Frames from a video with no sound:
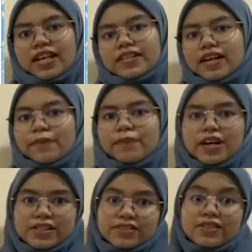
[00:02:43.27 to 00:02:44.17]
Next, I'll
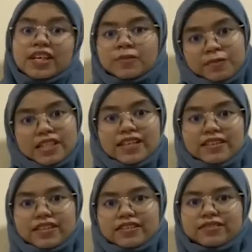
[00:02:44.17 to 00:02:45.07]
pass to the next presenter.